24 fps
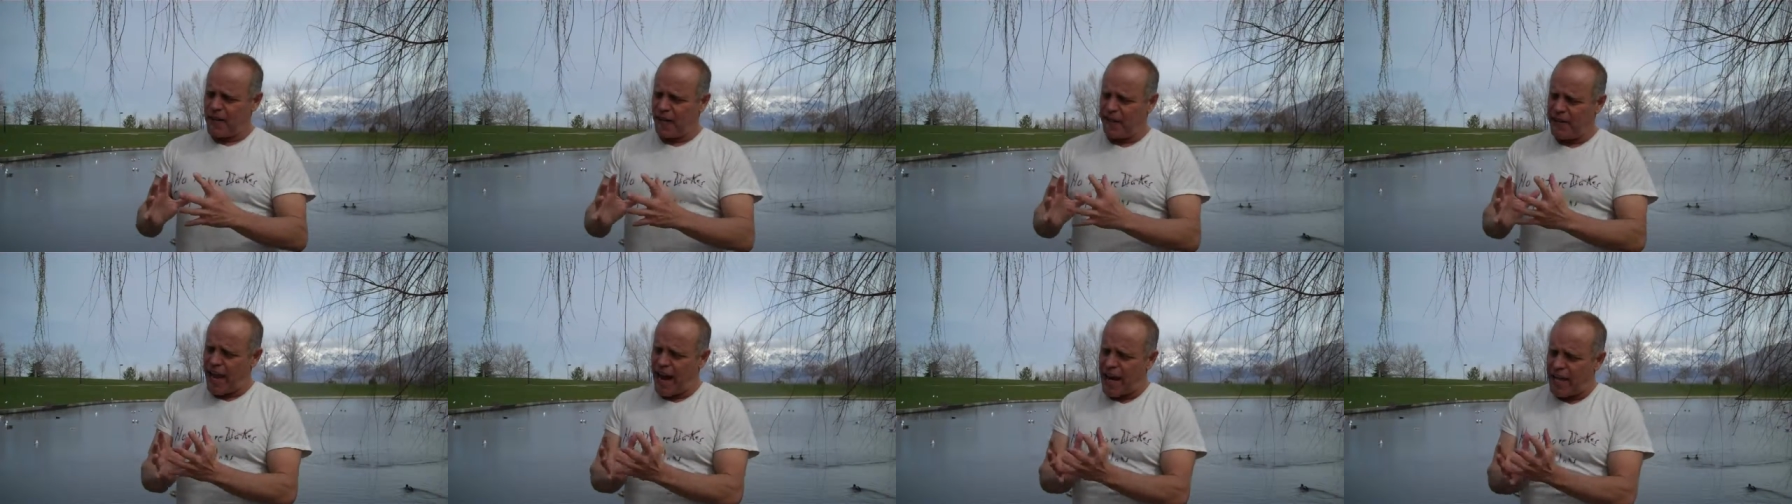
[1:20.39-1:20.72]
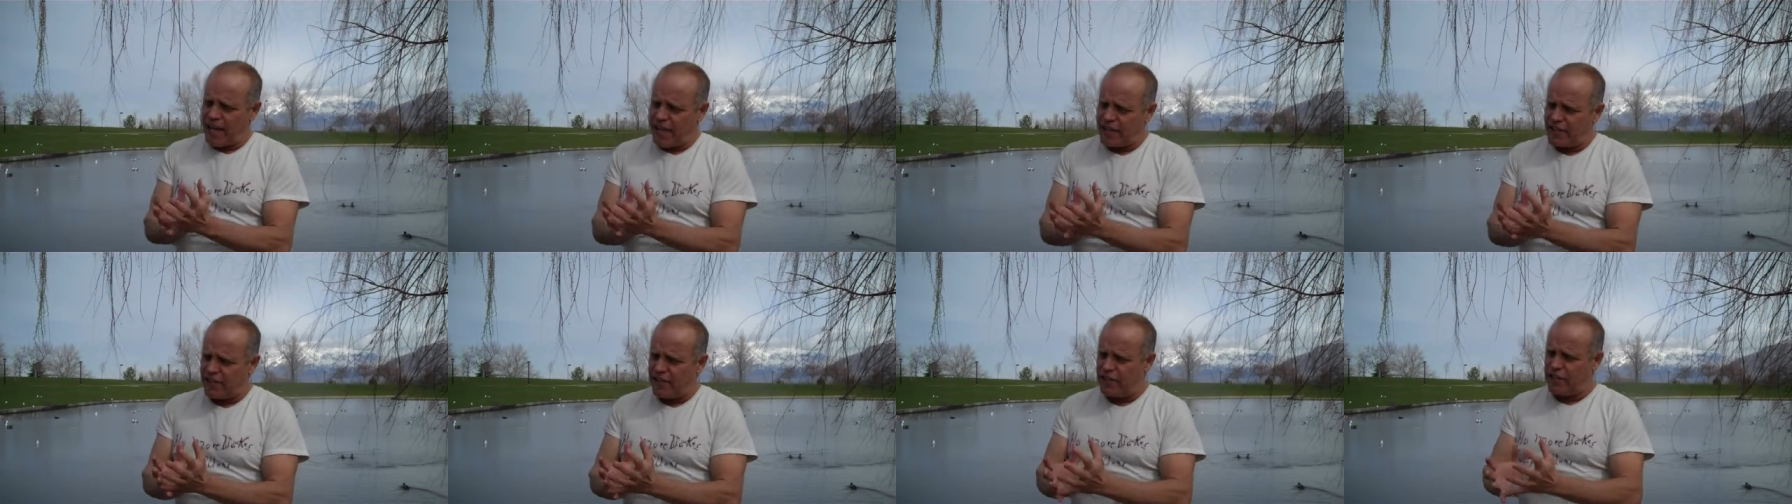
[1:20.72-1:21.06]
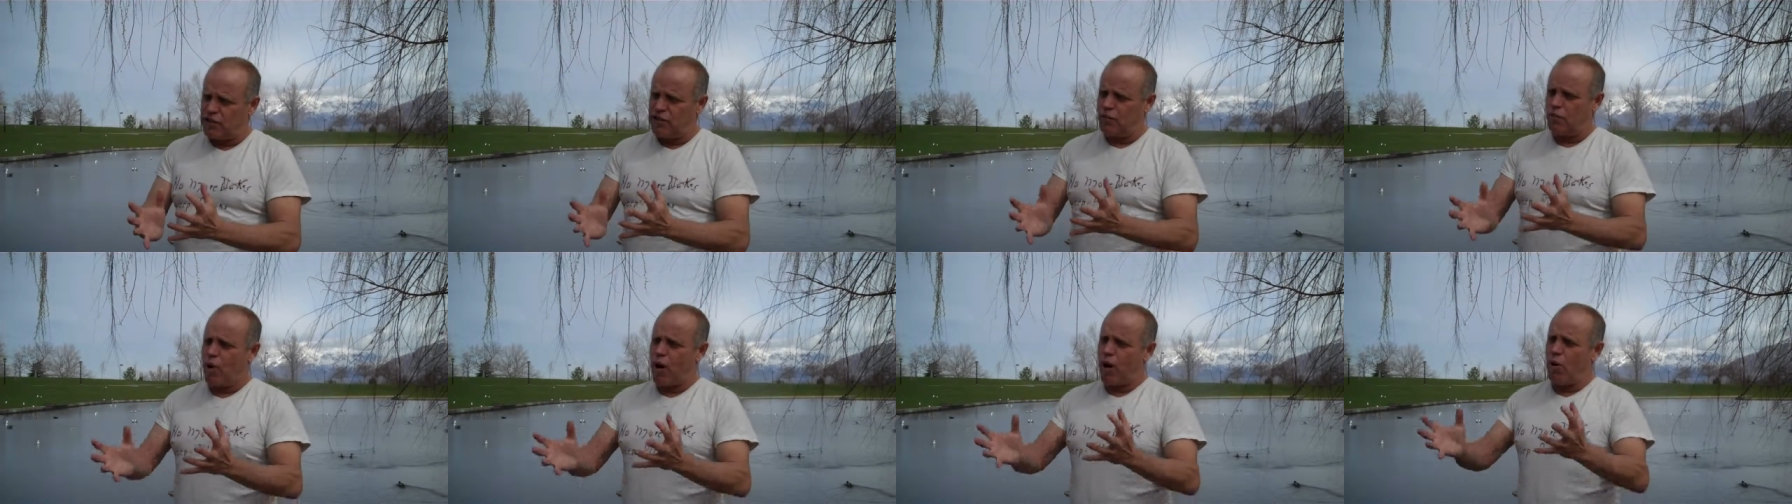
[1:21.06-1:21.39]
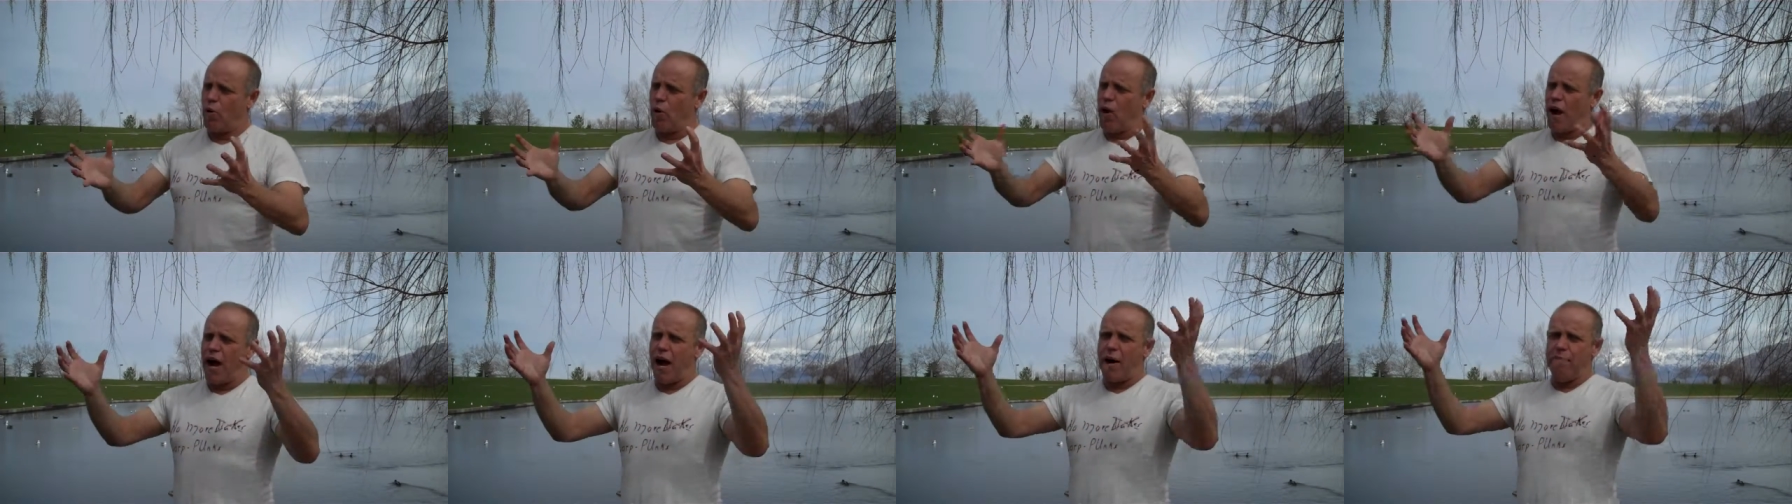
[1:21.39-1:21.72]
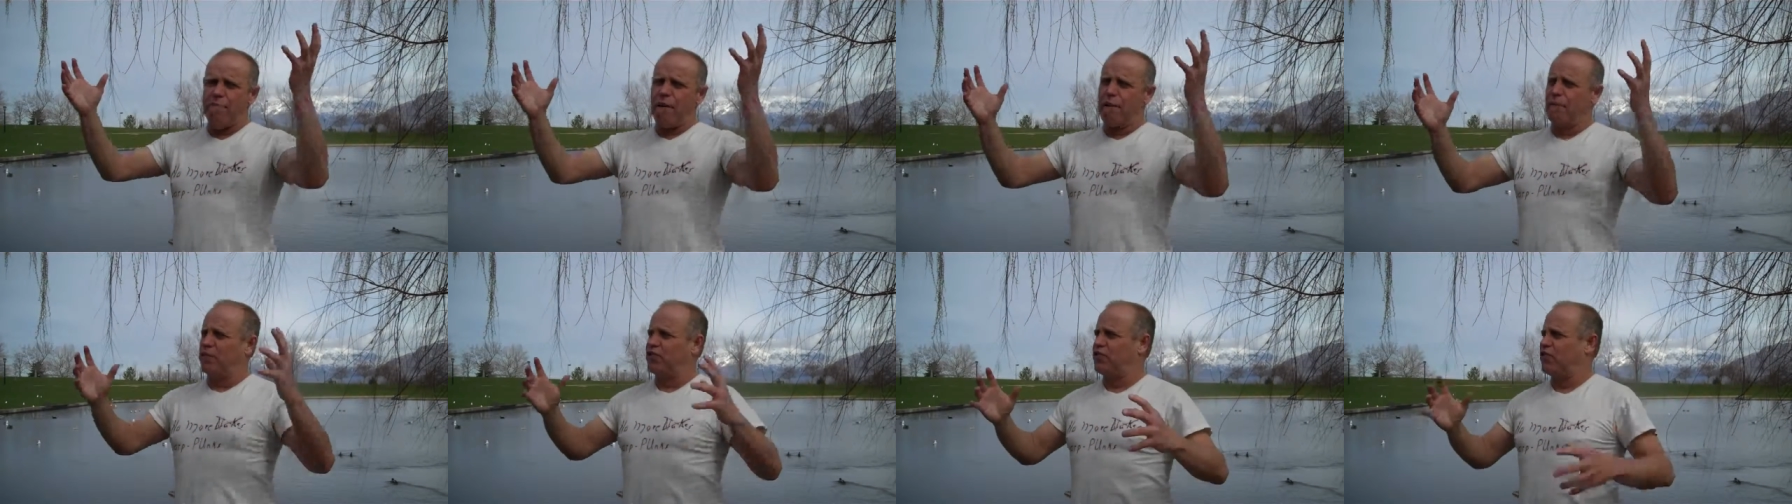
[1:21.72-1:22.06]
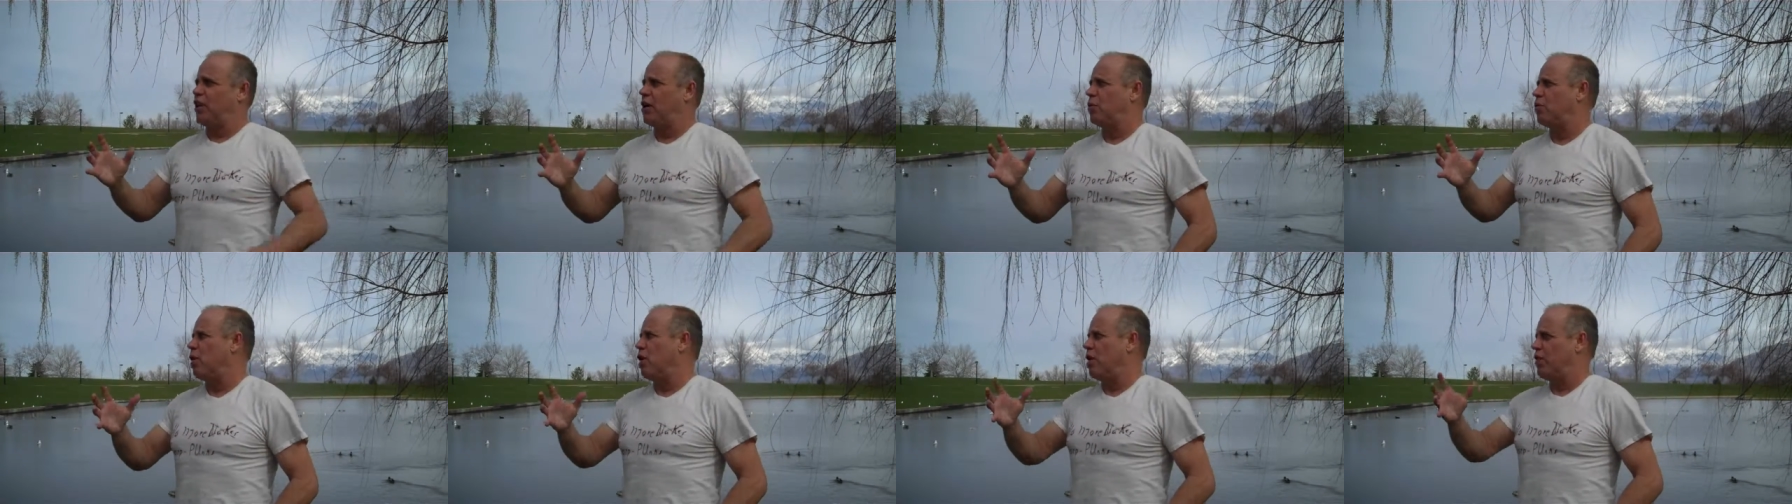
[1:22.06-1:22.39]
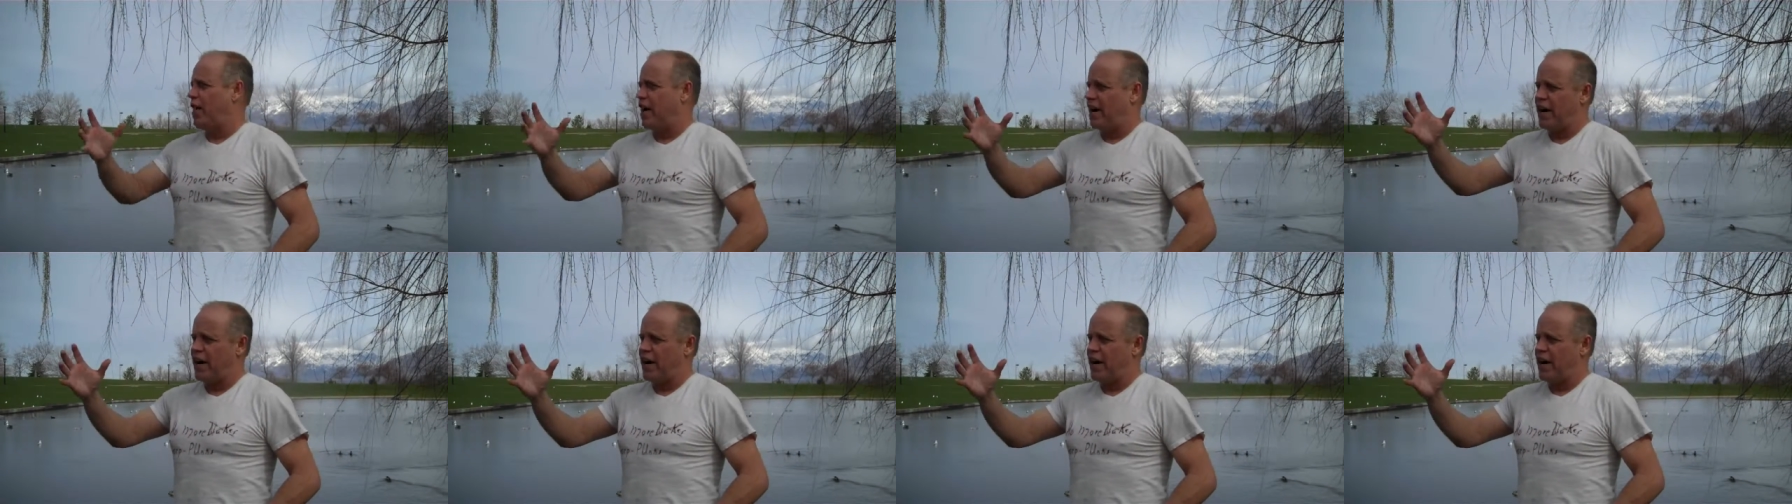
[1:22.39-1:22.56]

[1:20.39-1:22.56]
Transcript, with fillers: And that incidence went way up. People say, well,